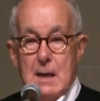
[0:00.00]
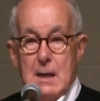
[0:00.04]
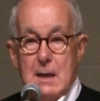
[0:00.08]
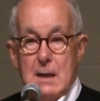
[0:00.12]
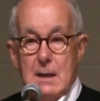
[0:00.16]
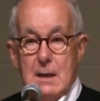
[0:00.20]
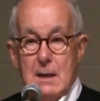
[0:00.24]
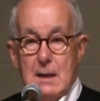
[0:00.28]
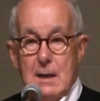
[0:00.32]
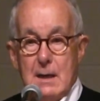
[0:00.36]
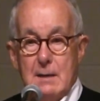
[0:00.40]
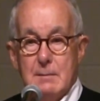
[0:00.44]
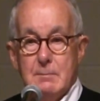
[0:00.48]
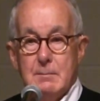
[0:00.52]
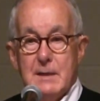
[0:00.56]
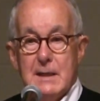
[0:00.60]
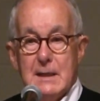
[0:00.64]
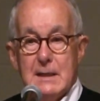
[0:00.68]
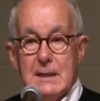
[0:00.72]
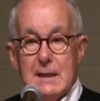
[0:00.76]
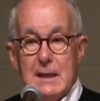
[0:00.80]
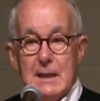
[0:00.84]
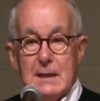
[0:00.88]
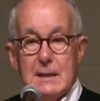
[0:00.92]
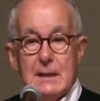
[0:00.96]
let me
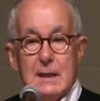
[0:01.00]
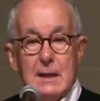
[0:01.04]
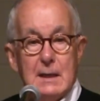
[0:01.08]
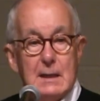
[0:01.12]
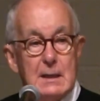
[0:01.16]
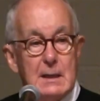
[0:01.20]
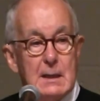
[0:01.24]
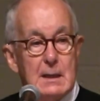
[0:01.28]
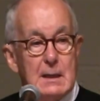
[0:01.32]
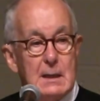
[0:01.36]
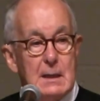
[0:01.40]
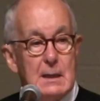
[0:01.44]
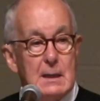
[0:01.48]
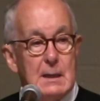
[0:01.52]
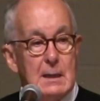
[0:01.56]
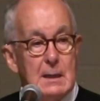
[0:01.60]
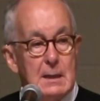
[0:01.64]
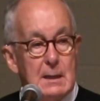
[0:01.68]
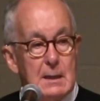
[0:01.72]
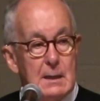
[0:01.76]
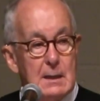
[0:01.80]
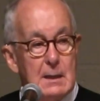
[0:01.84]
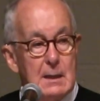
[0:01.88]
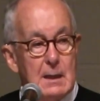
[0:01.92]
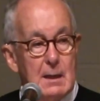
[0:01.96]
get
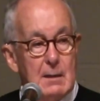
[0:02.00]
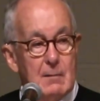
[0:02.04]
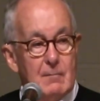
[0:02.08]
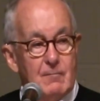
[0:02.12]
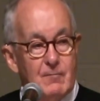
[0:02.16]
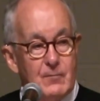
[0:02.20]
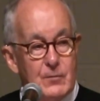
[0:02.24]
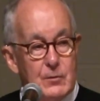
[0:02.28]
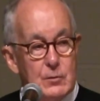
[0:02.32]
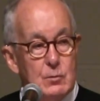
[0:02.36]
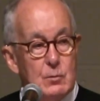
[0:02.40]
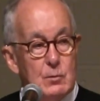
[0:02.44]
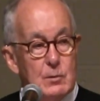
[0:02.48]
a few